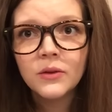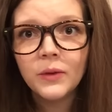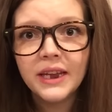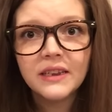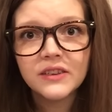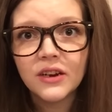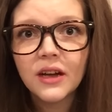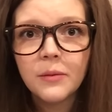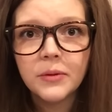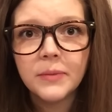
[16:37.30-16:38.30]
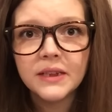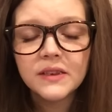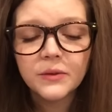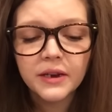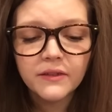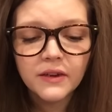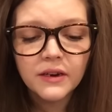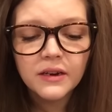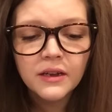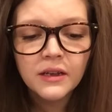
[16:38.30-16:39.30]
weeks or a couple months or
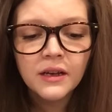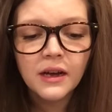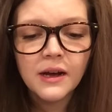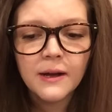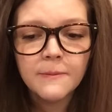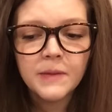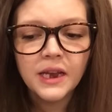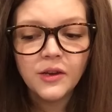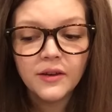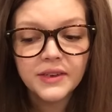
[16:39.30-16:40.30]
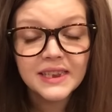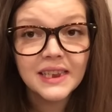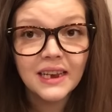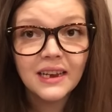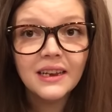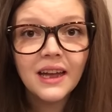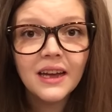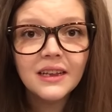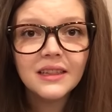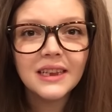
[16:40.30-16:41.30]
whatever, Um, and you haven't seen it
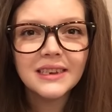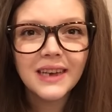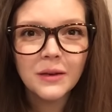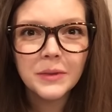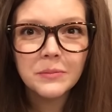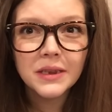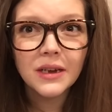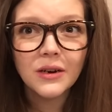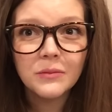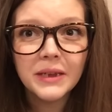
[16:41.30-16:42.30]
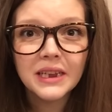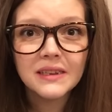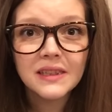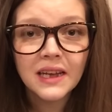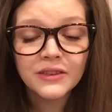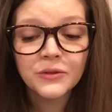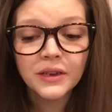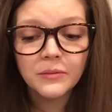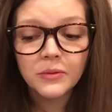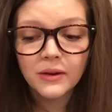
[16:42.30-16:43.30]
yet, then tell me below, because that's
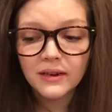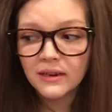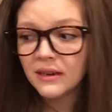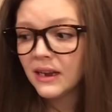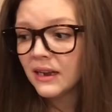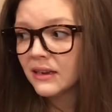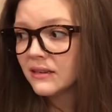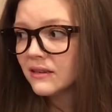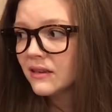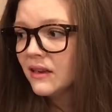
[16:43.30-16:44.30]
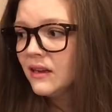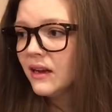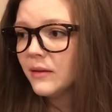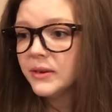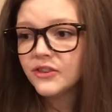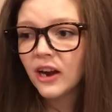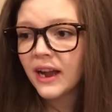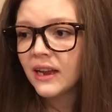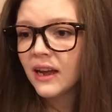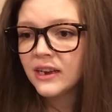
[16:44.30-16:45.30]
really important. And I've been
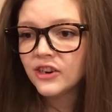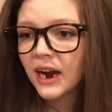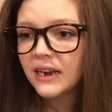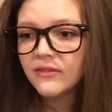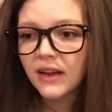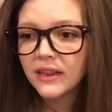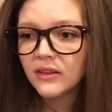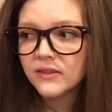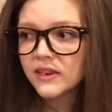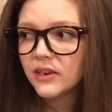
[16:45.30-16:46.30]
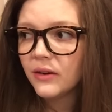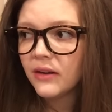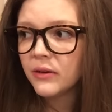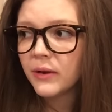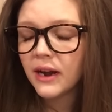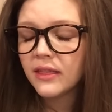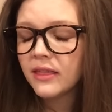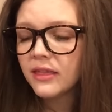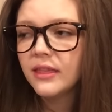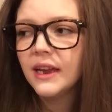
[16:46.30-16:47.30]
trying, I tried to find those two everywhere. I
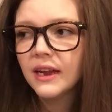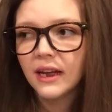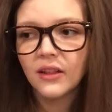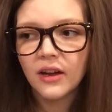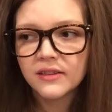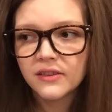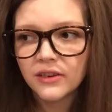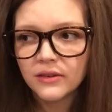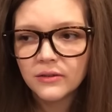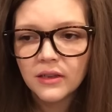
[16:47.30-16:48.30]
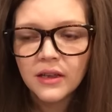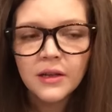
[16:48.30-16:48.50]
think I lost two,